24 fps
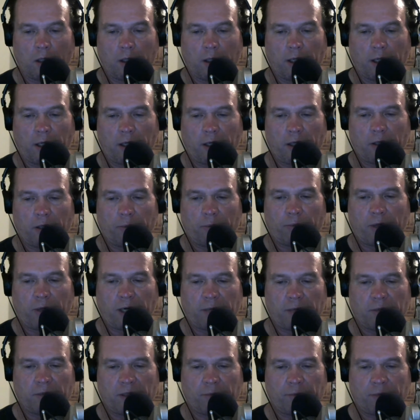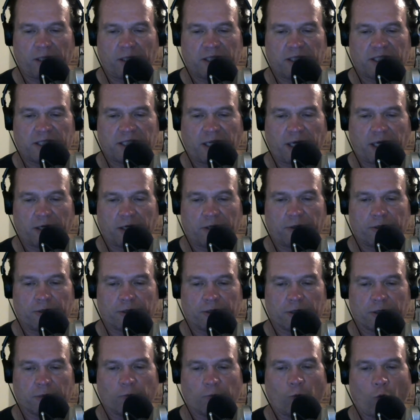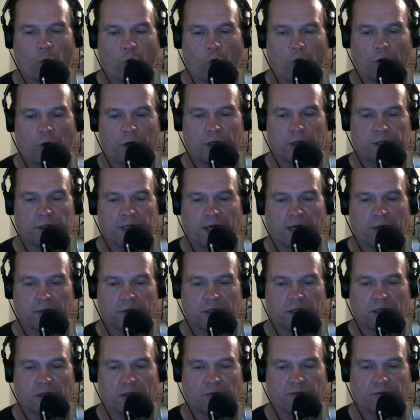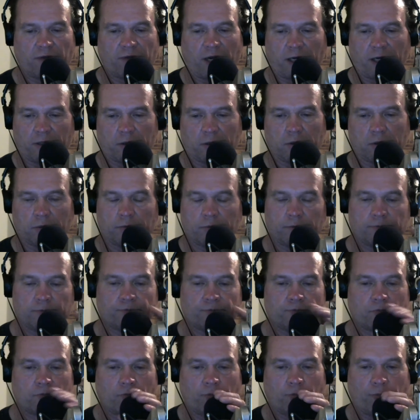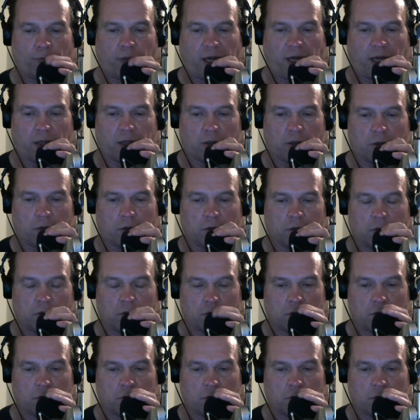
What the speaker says: Yeah, it'll probably be Sanders and Warren down to the final battle.